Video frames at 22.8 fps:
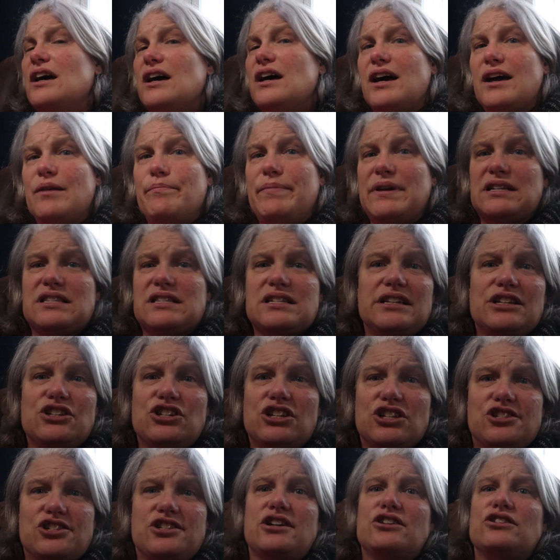I basically
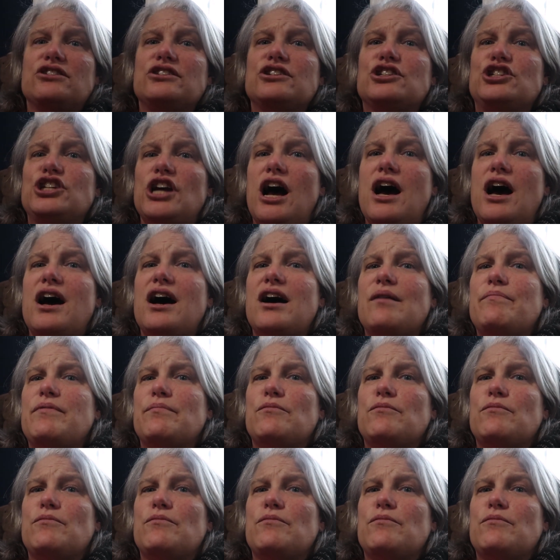just started a job.